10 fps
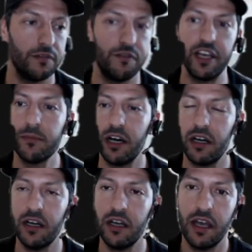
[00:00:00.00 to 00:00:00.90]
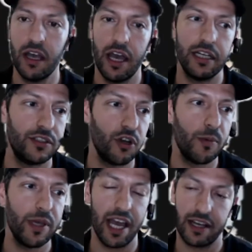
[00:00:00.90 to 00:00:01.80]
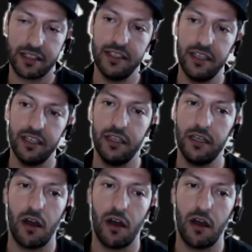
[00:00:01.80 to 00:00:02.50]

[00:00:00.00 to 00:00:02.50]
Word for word: Figma and Adobe X D